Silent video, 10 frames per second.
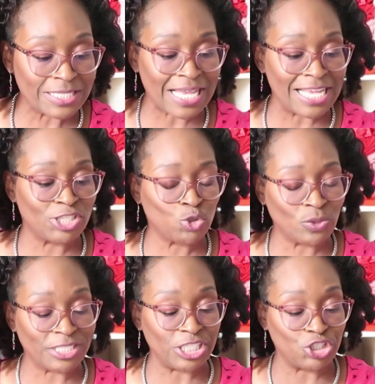Size
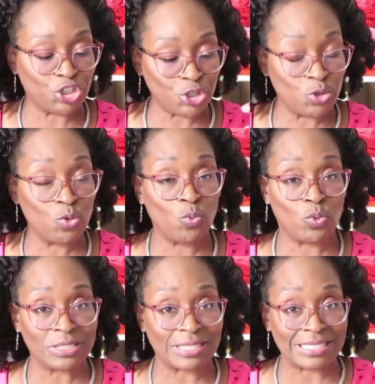22
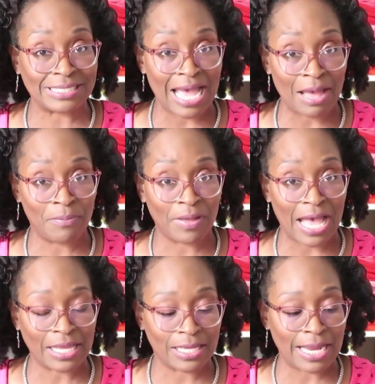was the top
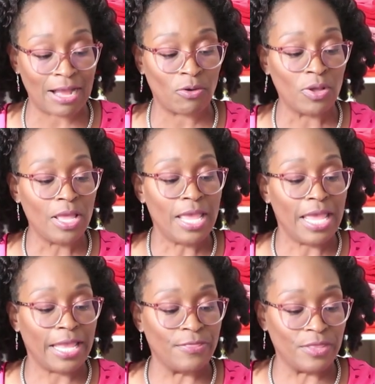I cut out,
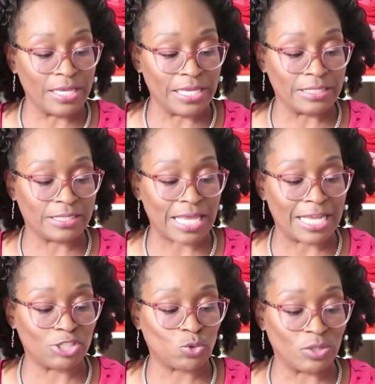and then
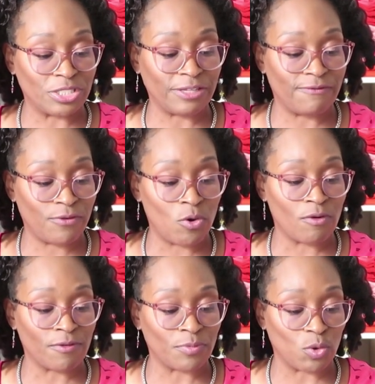size
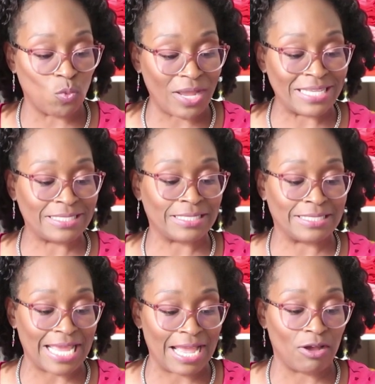24 from the
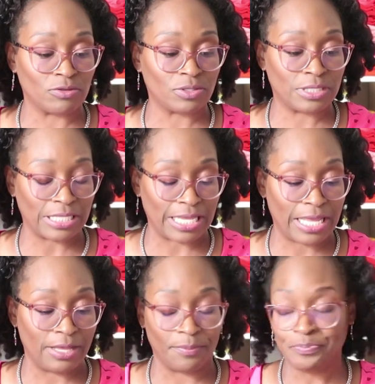waist down to the
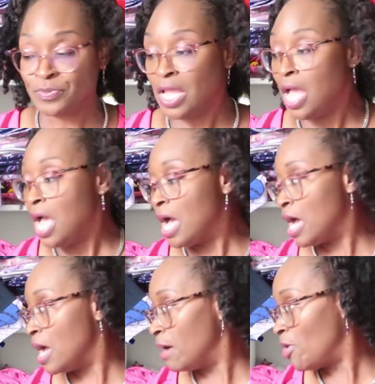hip.
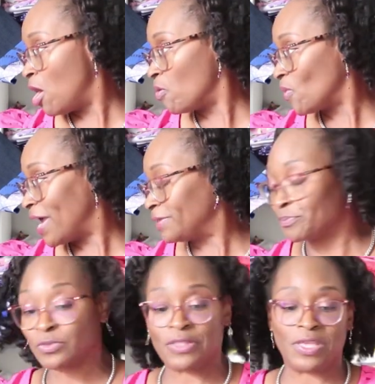All right,
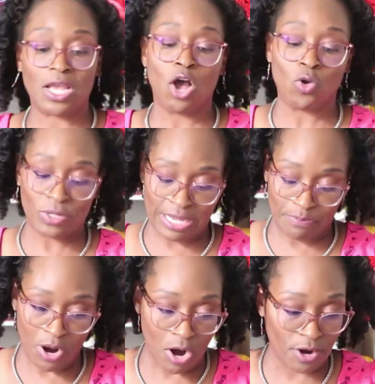the only
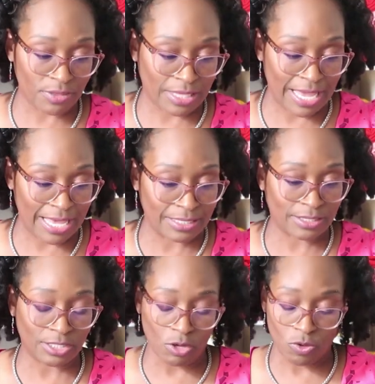part that,
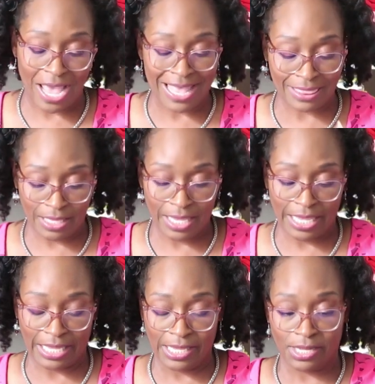so at
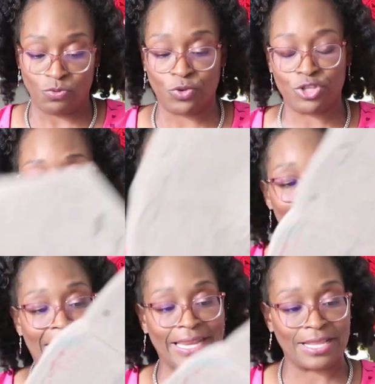the end when you're
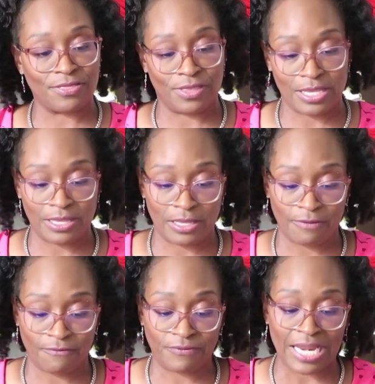adding
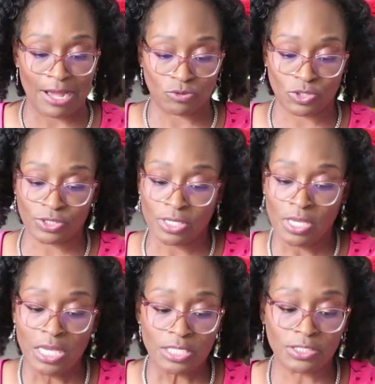the flounce,
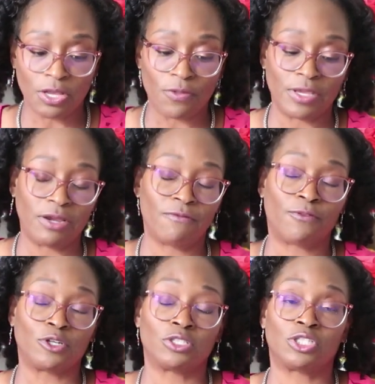so there
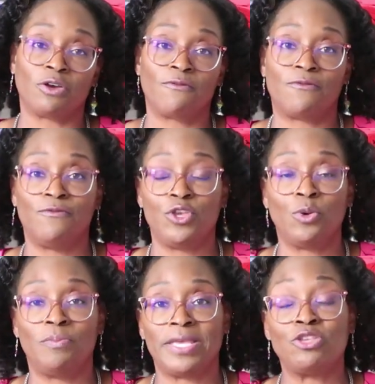for, so
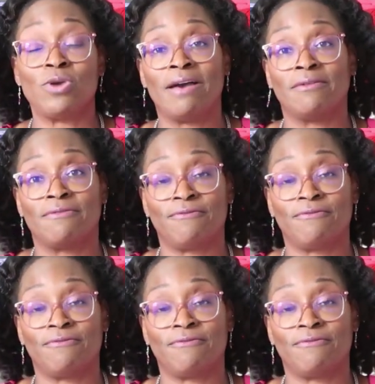UB, you have a